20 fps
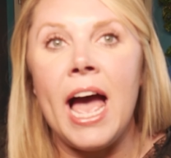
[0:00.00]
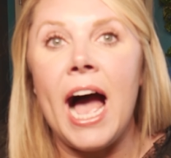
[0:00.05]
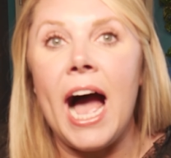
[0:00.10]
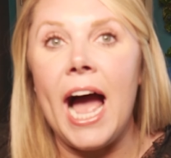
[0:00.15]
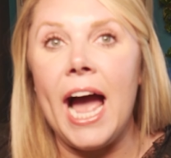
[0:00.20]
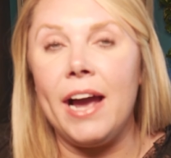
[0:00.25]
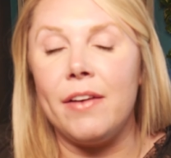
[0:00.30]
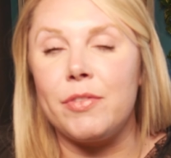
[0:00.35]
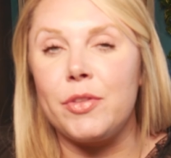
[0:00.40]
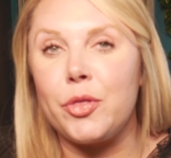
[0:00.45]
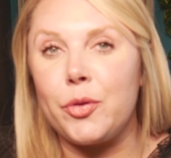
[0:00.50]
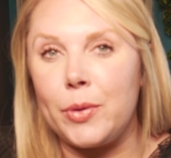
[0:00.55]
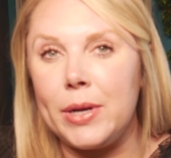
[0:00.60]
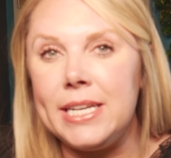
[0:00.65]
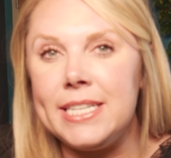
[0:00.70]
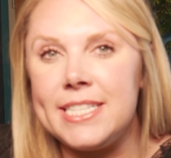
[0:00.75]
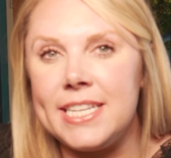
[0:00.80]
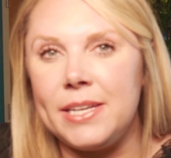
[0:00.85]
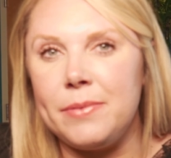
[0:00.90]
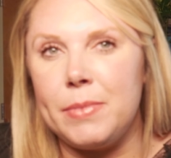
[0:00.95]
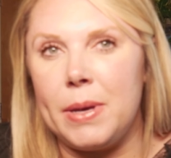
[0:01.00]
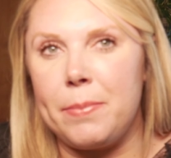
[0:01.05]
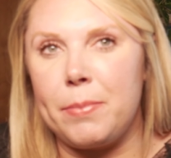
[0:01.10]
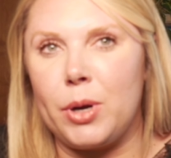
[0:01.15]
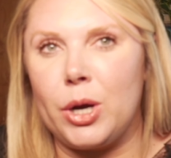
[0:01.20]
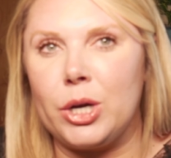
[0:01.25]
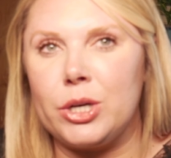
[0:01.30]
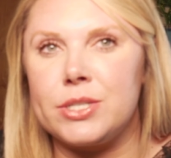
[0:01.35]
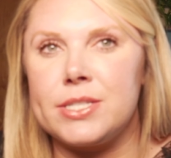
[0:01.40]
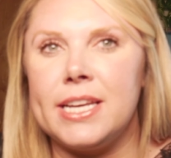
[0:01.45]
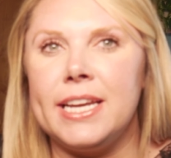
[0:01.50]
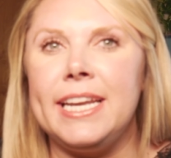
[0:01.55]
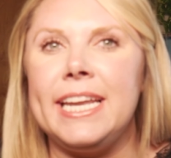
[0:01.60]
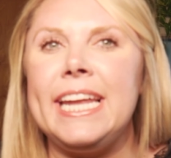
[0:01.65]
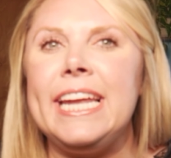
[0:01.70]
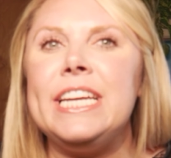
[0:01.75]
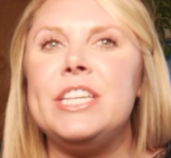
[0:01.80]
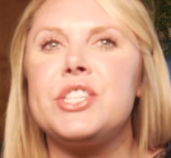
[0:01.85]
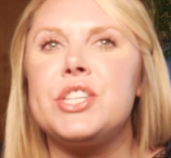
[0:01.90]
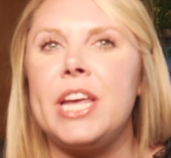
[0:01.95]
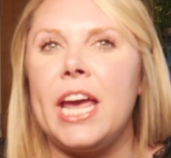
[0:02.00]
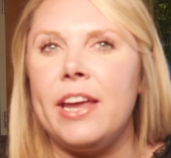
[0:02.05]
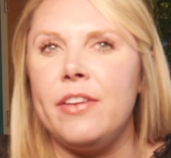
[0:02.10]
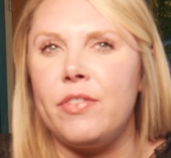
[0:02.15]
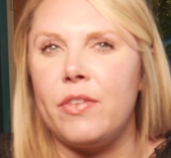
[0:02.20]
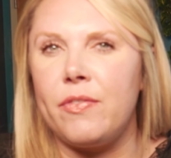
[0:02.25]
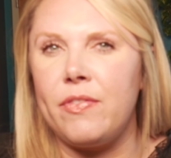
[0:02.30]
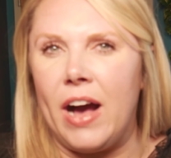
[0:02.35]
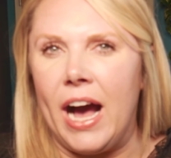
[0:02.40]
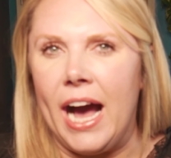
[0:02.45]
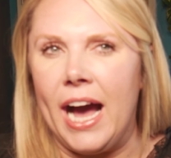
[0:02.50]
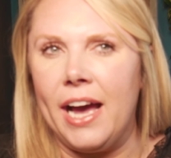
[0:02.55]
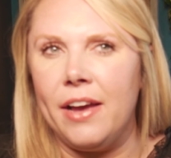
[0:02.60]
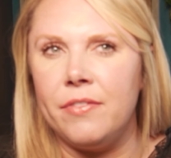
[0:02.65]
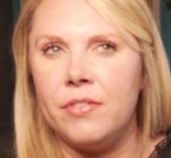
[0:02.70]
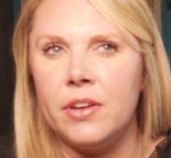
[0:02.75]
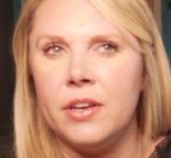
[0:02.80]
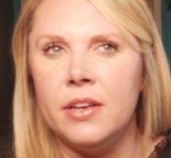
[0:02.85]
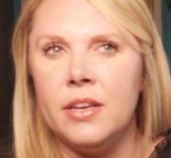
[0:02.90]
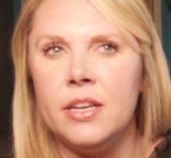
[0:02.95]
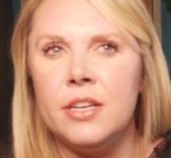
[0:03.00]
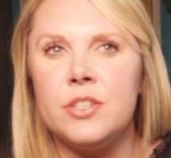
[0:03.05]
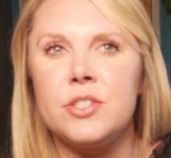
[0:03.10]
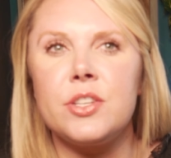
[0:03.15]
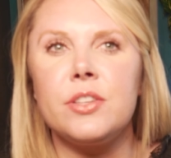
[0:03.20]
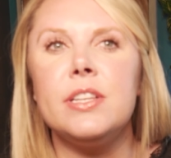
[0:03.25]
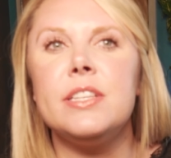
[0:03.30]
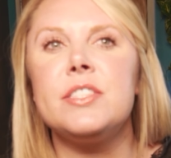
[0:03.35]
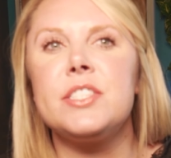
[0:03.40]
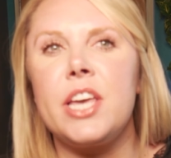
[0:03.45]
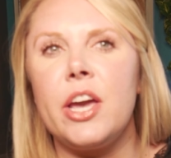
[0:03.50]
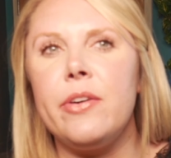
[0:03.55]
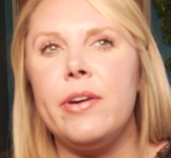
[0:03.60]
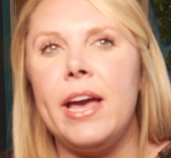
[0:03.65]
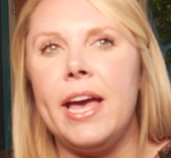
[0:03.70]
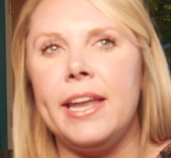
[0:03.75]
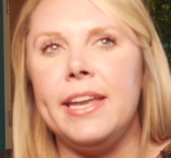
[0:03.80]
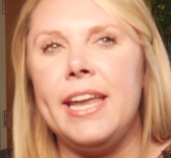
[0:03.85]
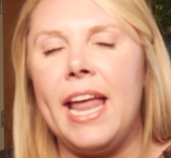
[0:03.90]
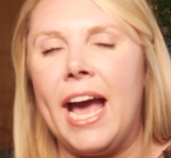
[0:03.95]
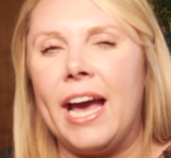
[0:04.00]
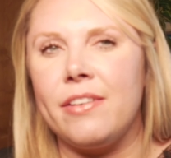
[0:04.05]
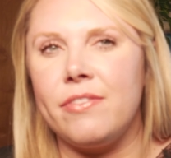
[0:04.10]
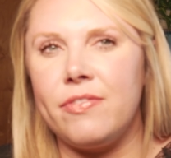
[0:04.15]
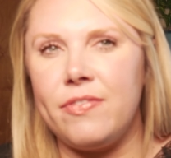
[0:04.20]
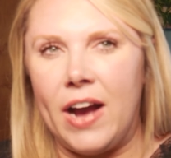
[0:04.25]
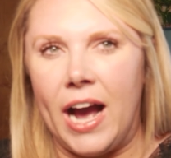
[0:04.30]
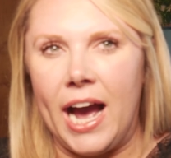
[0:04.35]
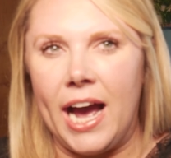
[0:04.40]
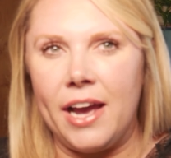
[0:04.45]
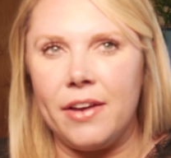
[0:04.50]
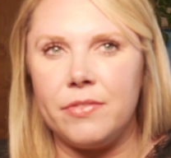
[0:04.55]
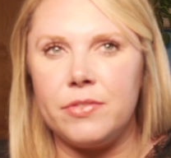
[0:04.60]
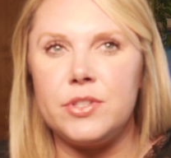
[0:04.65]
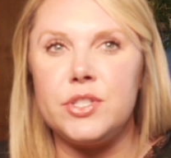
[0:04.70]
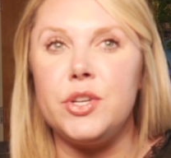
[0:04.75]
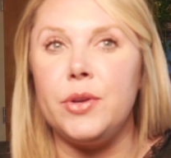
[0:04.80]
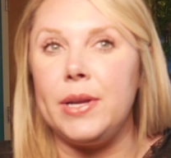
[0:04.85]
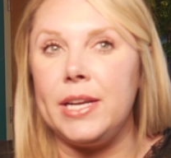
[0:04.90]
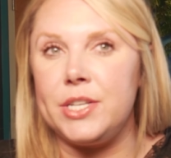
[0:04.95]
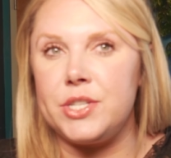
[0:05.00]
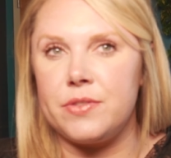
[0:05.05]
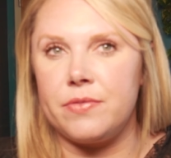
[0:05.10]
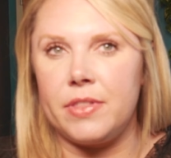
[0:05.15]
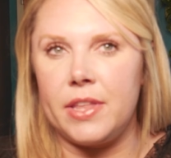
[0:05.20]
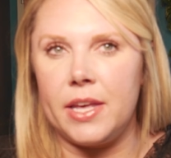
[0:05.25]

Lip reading: I have 3 team members and each gave a 5, so let's go ahead and add 5 to each of